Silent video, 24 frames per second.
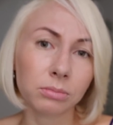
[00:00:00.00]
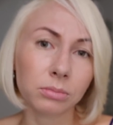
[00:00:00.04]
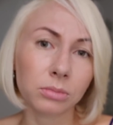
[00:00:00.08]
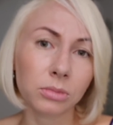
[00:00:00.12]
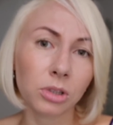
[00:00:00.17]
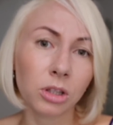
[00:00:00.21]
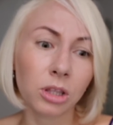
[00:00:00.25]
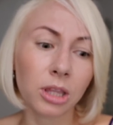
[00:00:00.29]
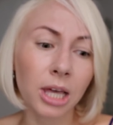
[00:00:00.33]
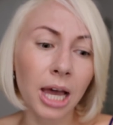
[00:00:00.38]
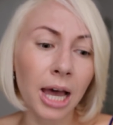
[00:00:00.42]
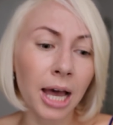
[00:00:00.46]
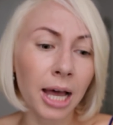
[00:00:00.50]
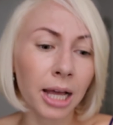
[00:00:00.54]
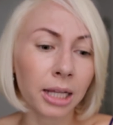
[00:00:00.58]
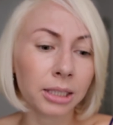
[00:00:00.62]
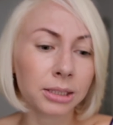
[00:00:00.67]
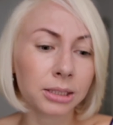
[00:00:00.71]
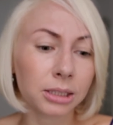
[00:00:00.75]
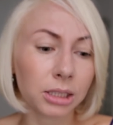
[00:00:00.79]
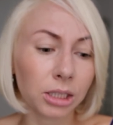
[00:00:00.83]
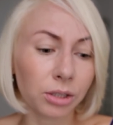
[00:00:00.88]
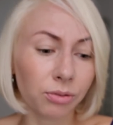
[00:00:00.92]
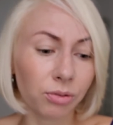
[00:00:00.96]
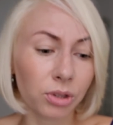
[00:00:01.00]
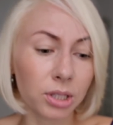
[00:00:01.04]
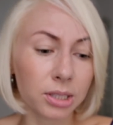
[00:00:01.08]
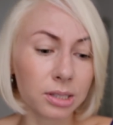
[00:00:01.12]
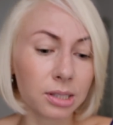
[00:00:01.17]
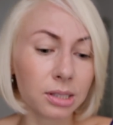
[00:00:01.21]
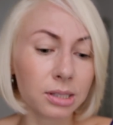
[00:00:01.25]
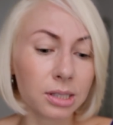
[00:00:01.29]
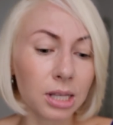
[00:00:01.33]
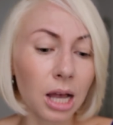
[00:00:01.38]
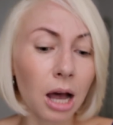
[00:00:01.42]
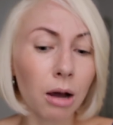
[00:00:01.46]
That if this
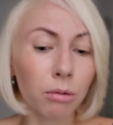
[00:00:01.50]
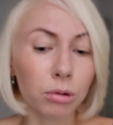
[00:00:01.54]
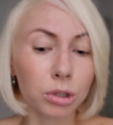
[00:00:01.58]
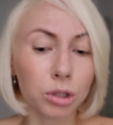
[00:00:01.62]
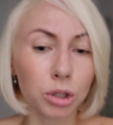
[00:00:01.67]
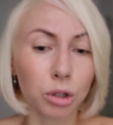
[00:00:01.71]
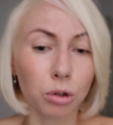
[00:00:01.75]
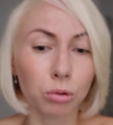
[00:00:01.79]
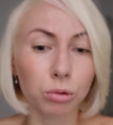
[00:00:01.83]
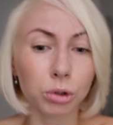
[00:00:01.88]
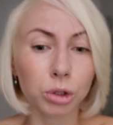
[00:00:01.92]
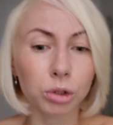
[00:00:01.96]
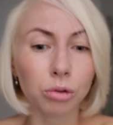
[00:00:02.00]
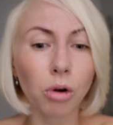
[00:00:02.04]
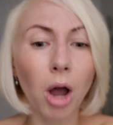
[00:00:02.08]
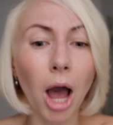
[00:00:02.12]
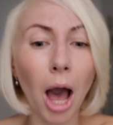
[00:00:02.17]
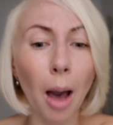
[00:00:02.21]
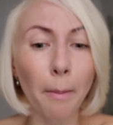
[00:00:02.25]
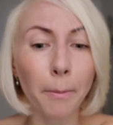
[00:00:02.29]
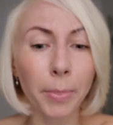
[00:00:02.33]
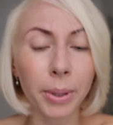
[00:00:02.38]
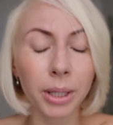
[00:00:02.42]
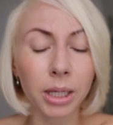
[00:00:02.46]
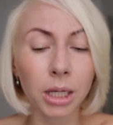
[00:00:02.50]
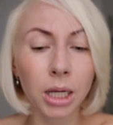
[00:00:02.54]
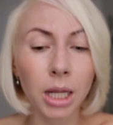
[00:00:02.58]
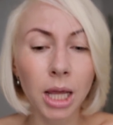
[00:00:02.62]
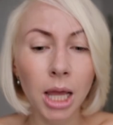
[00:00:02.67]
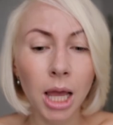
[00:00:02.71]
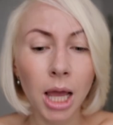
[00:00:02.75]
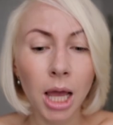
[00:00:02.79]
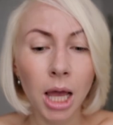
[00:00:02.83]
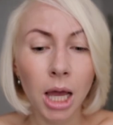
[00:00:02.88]
is how it's going to happen,